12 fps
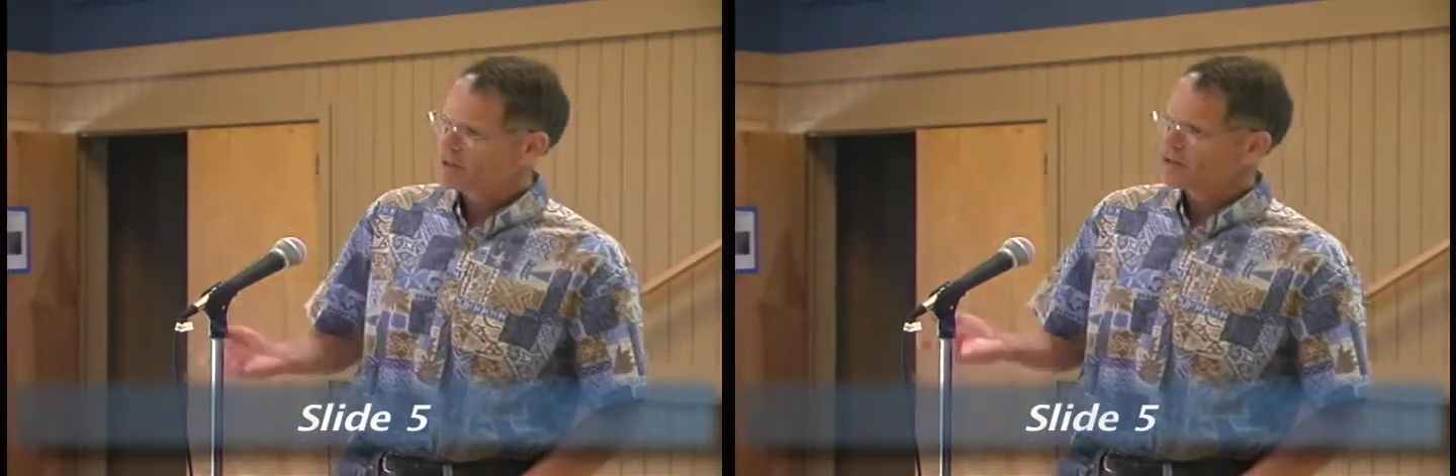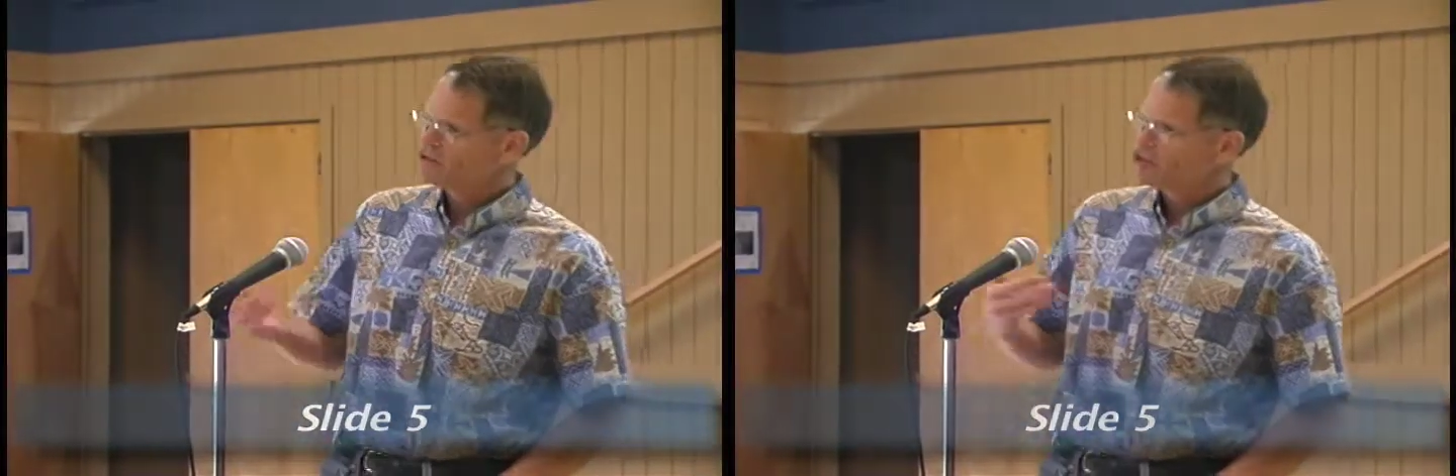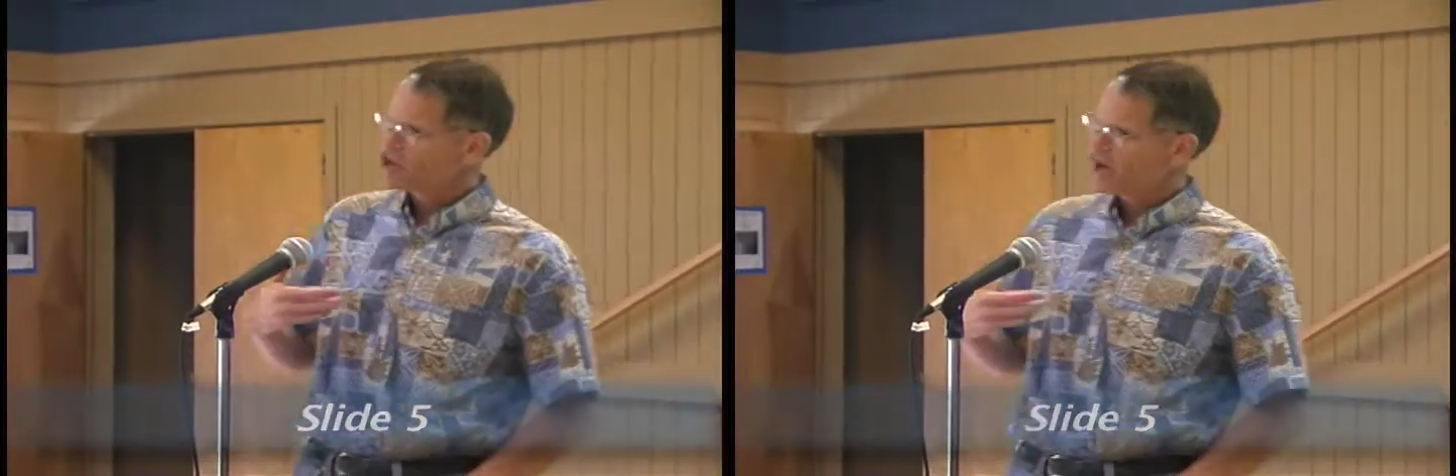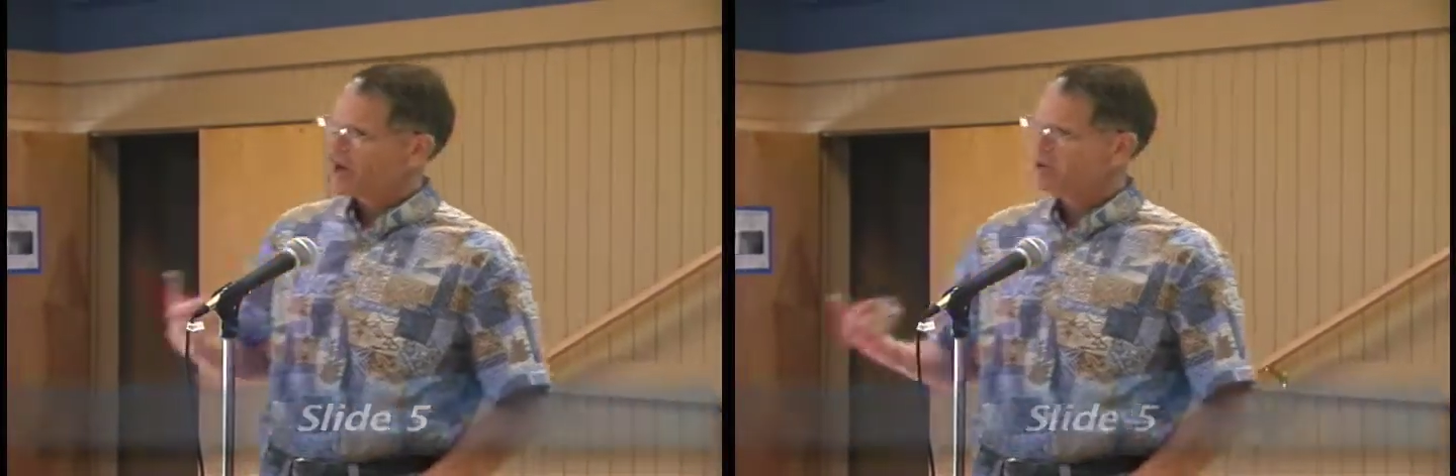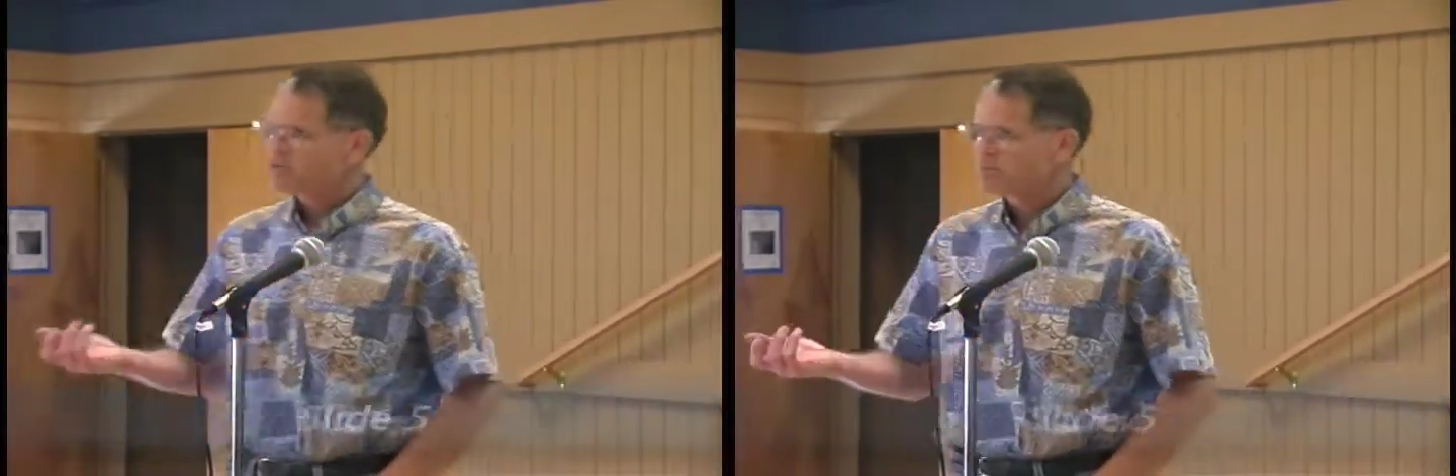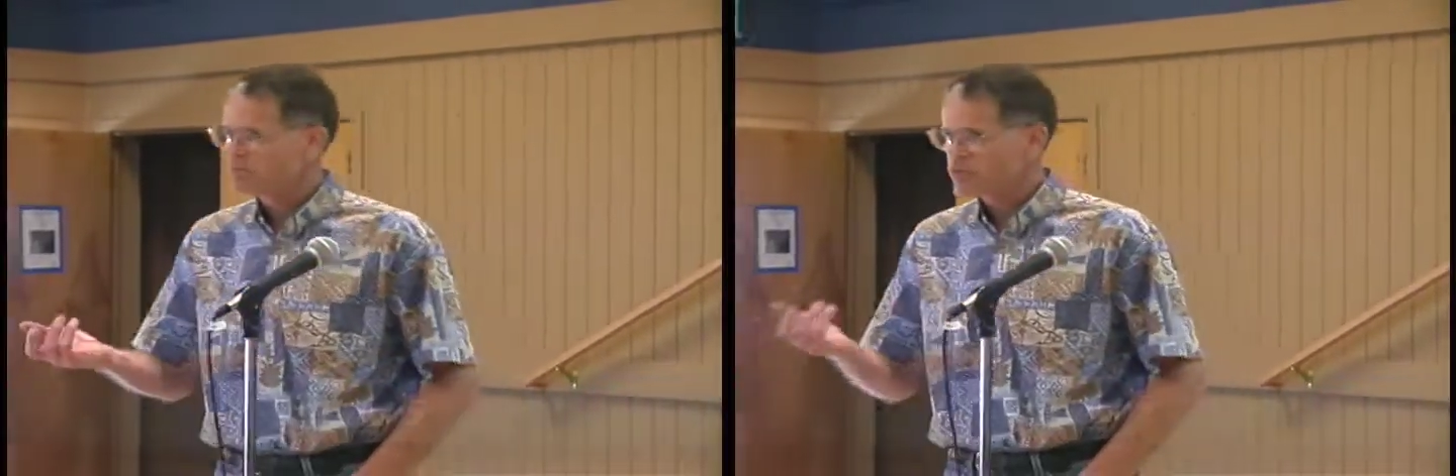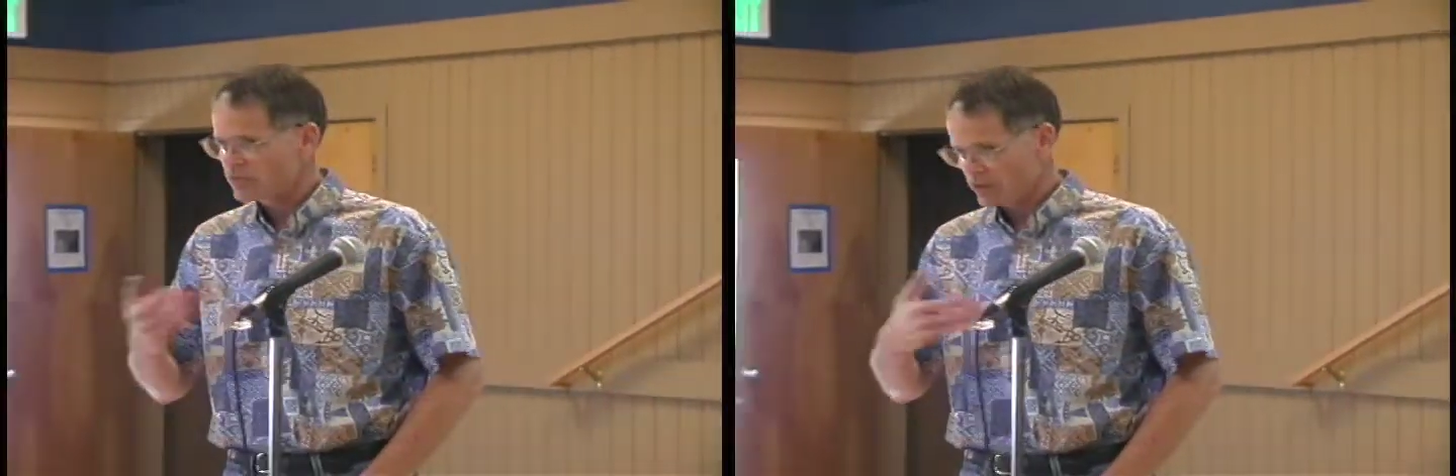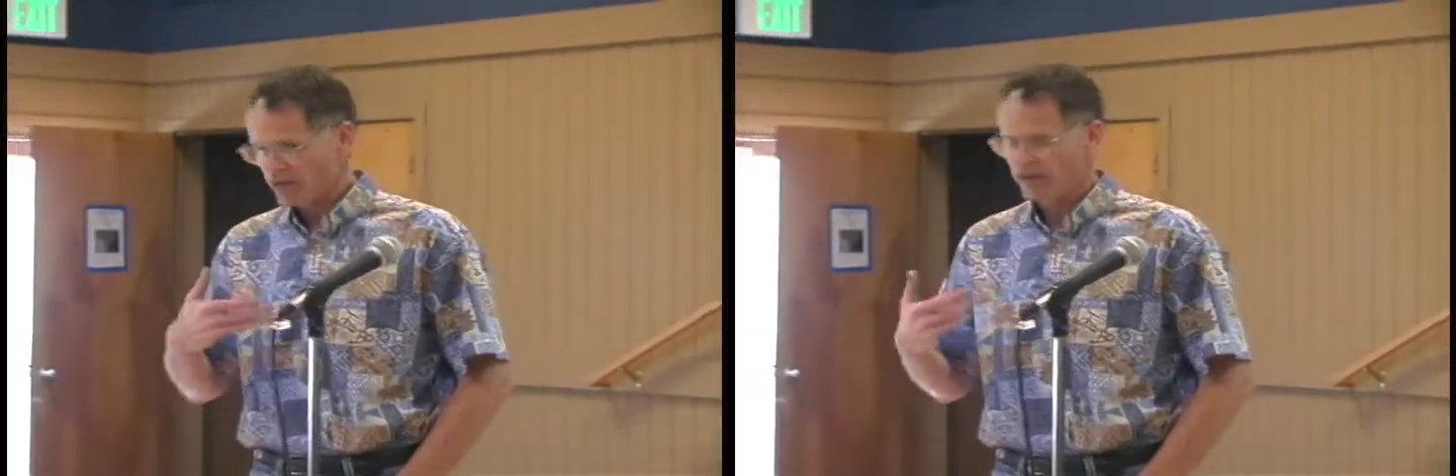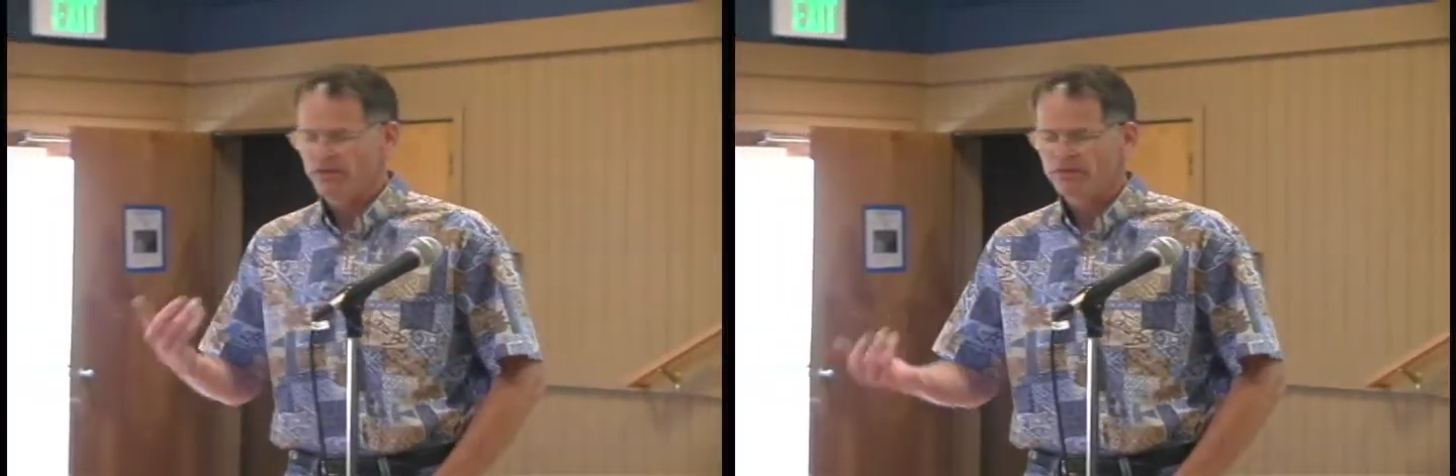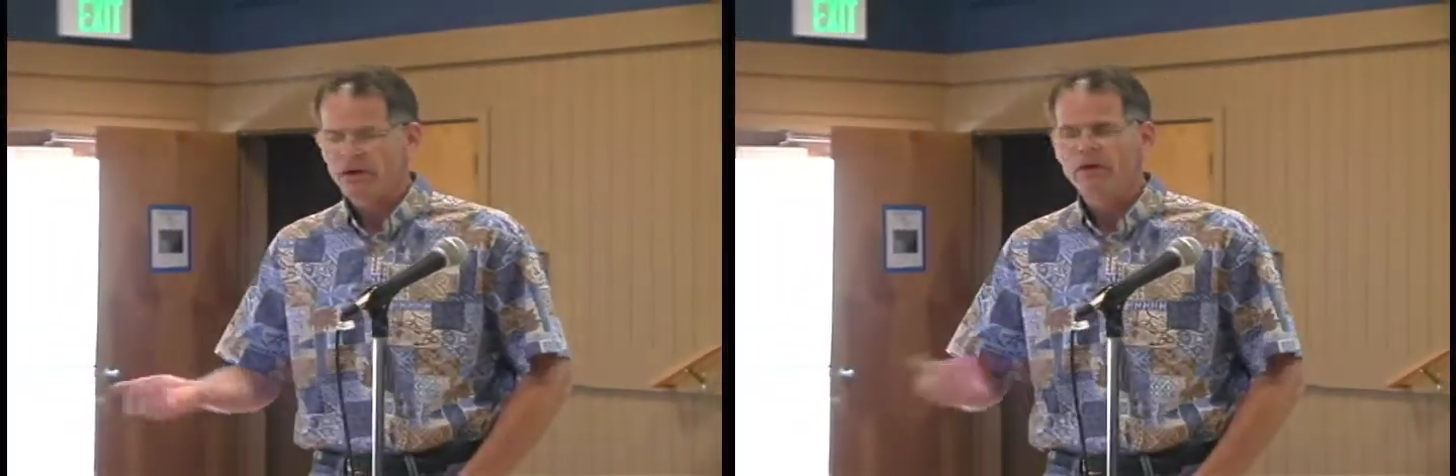exchanged between